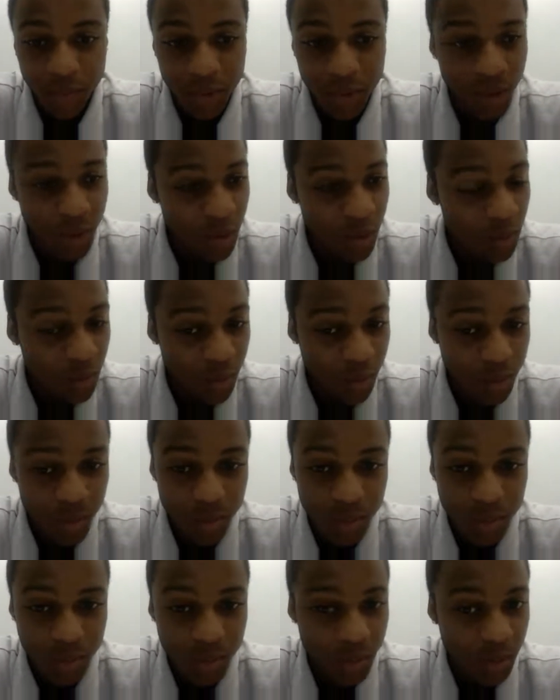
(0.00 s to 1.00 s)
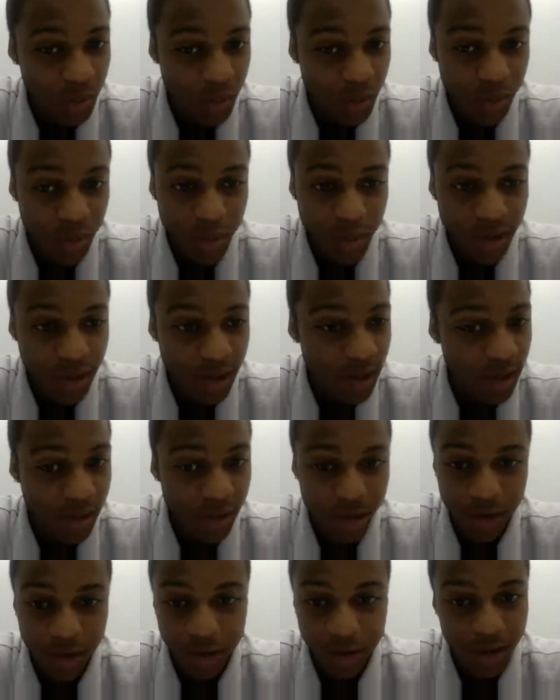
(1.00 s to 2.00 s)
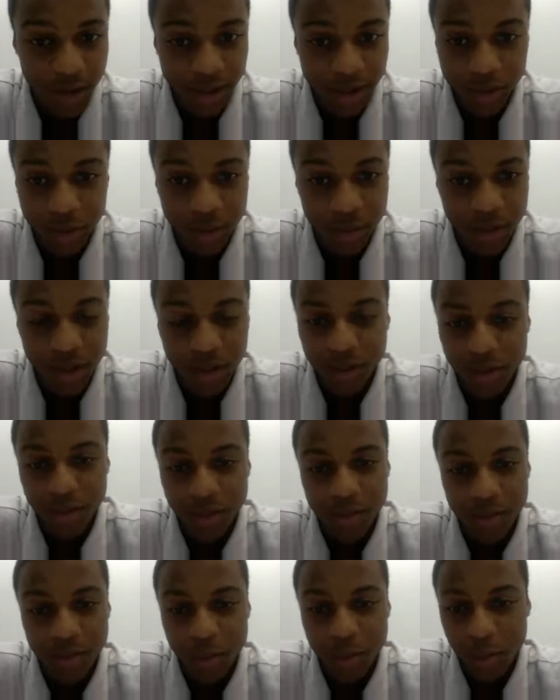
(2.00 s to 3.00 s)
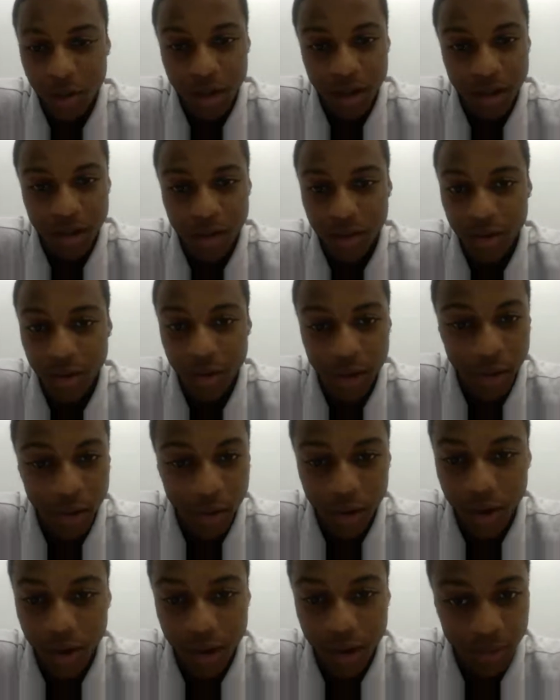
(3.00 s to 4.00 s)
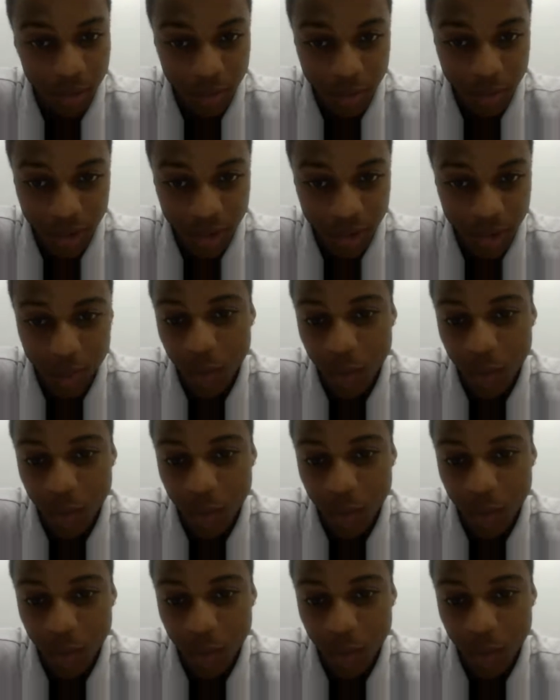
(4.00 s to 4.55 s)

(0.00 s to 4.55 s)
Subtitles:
do not underestimate what your government,